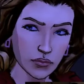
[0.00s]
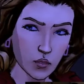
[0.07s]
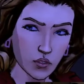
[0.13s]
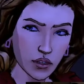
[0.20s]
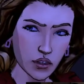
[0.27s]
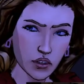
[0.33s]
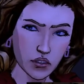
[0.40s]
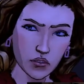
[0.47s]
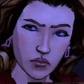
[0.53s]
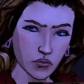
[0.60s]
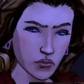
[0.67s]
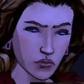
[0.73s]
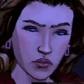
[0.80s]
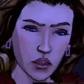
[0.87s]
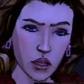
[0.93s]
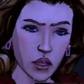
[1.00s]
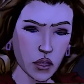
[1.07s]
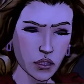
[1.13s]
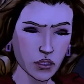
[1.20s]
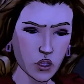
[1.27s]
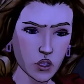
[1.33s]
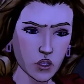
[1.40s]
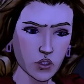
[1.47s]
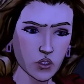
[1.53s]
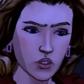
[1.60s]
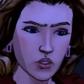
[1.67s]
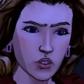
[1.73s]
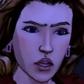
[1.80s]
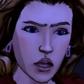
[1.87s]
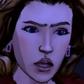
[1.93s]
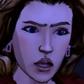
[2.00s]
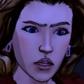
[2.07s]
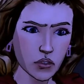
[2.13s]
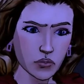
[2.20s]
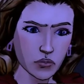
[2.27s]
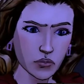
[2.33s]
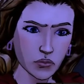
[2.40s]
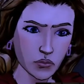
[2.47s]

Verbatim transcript: Well, I didn't know who it was.